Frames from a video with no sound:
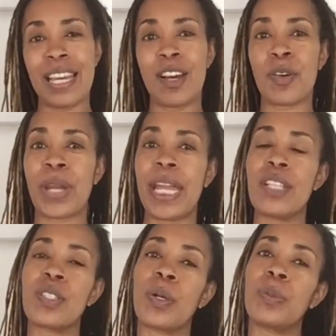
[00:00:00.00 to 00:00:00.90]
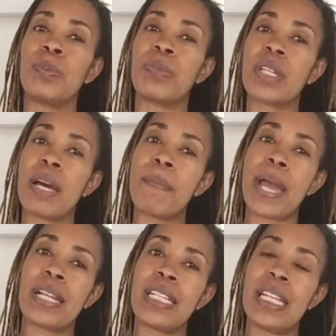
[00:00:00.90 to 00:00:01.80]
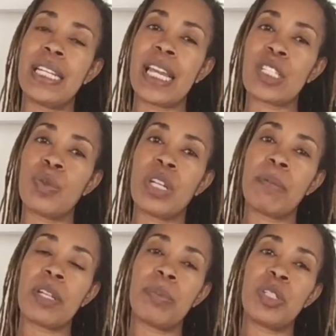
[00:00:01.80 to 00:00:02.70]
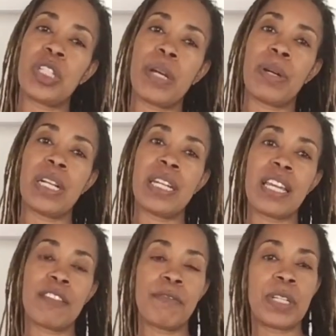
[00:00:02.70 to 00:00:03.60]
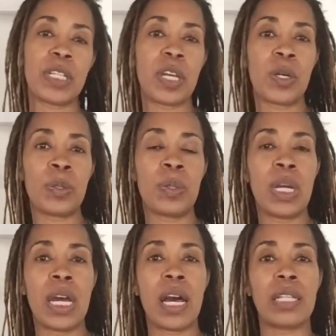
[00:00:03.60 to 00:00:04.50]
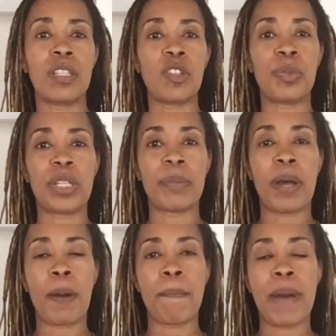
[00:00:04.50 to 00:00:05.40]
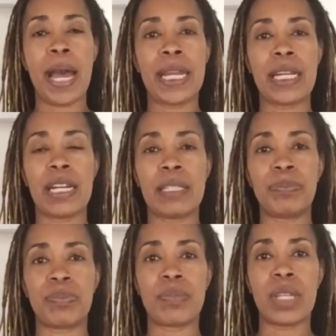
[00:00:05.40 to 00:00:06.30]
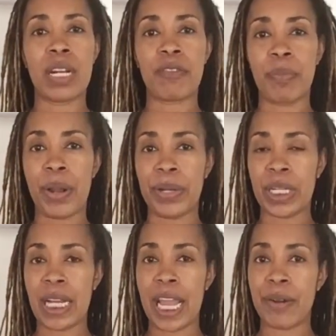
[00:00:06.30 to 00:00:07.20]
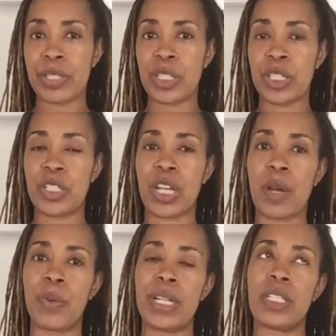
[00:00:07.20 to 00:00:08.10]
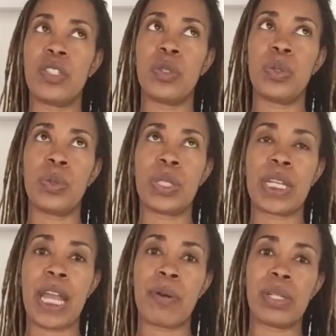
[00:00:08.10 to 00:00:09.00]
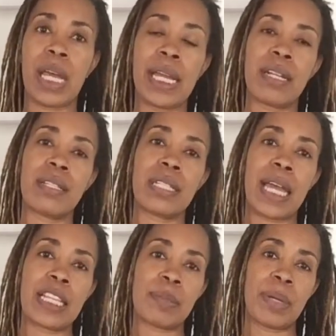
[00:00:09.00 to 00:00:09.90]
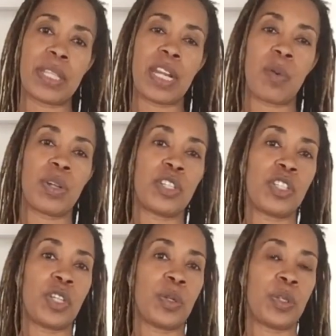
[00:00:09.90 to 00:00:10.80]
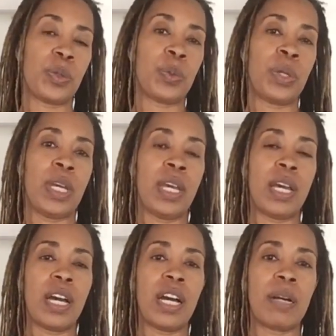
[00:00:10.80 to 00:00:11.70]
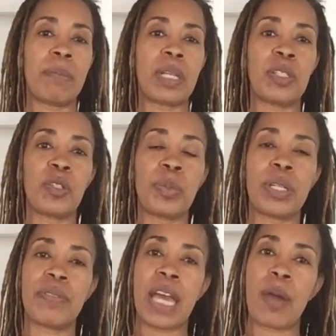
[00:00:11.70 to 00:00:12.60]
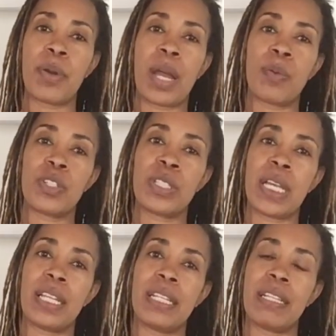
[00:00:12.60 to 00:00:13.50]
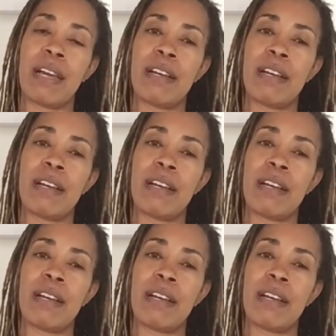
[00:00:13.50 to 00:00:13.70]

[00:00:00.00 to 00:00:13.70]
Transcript: Okay, so come back again next week. I'm going to be sharing another video, a little bit about my Native American heritage. I went to the Carolinas last month, and I want to show you a little bit of that when I was selling